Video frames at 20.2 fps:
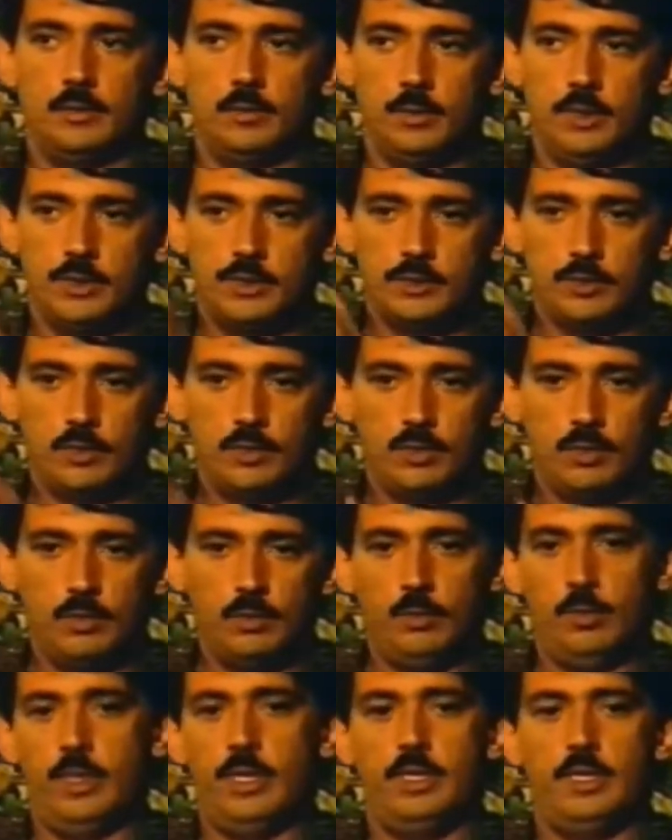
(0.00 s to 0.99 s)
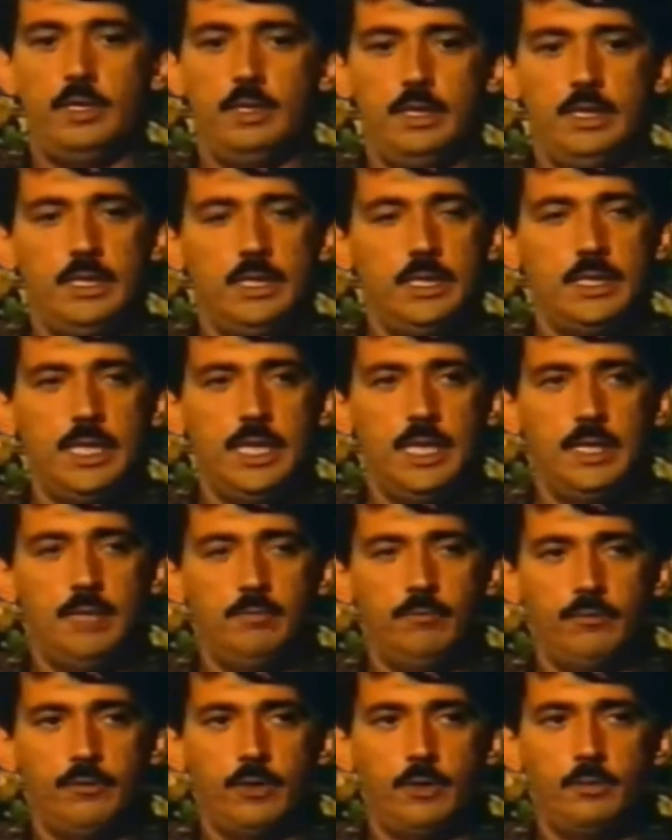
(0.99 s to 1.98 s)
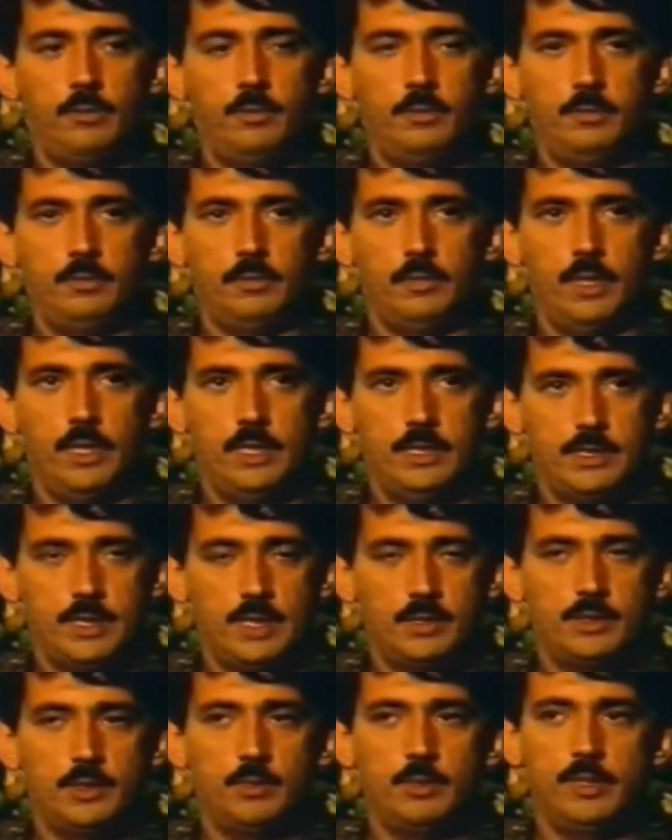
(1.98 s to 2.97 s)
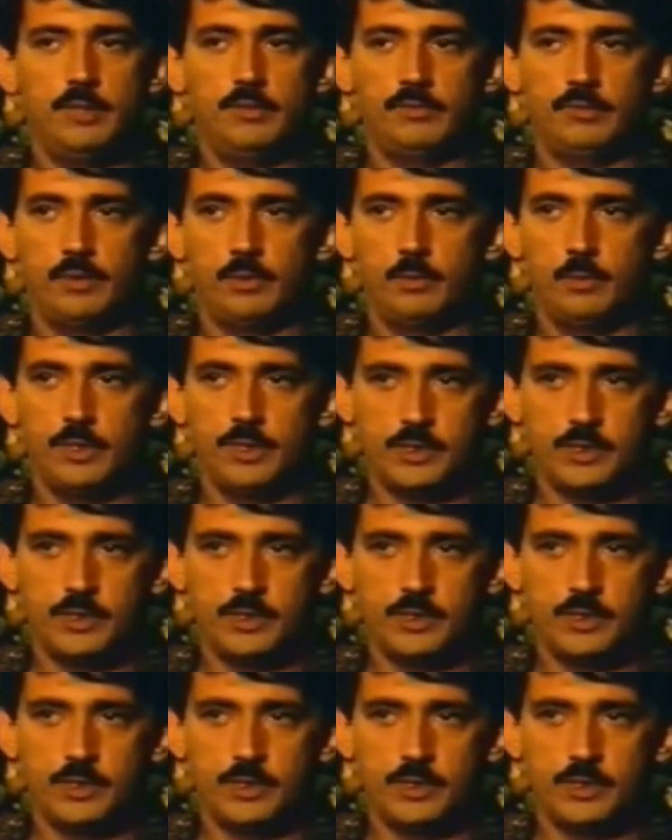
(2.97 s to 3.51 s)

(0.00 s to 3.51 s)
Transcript: We saw where he came from, where he's said to be from.